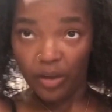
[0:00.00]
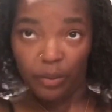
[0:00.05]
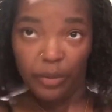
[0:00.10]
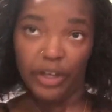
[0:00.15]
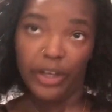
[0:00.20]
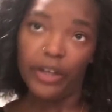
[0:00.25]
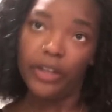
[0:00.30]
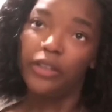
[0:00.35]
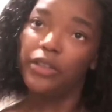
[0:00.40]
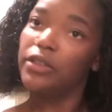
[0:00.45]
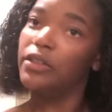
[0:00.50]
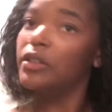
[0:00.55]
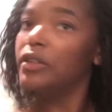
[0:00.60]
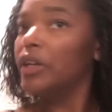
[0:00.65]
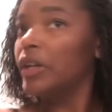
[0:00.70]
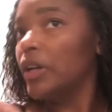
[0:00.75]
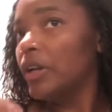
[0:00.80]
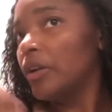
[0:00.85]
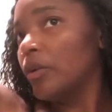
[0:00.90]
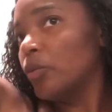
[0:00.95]
My hair is
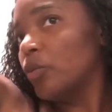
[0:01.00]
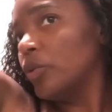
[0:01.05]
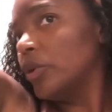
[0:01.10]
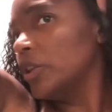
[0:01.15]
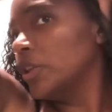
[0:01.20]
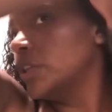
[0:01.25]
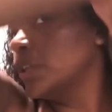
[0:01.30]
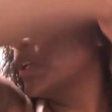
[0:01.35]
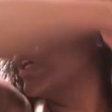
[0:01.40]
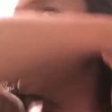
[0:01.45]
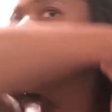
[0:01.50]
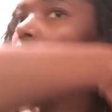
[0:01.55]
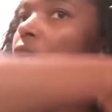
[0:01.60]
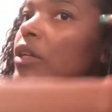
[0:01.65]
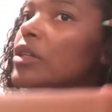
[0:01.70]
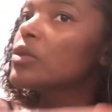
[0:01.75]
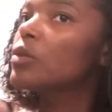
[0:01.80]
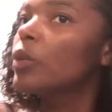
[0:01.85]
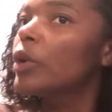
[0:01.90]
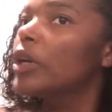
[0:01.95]
really not
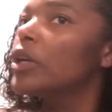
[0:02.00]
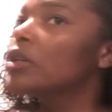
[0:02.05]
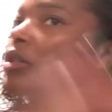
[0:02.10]
as wet